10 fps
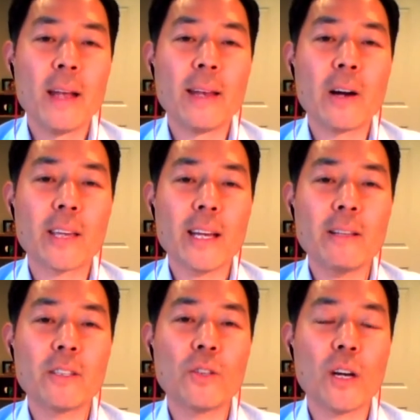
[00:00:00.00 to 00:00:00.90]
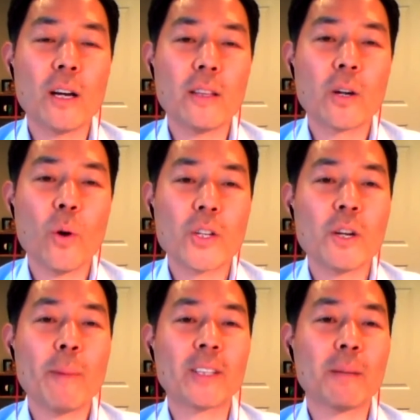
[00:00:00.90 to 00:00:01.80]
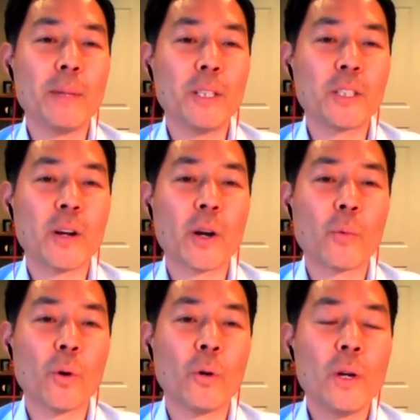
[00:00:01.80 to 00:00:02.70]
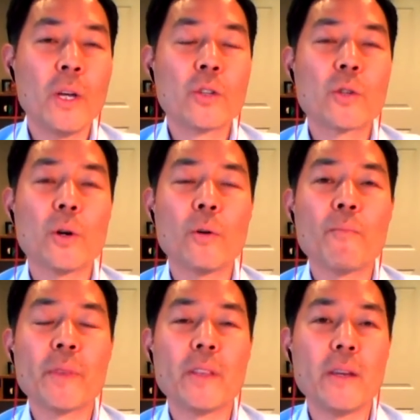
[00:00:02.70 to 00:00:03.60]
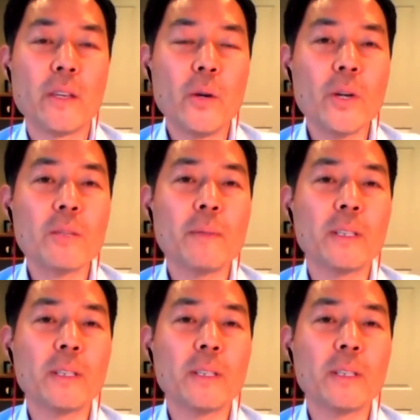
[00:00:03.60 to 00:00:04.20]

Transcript: Now, getting to the question about the military role, so the U.S.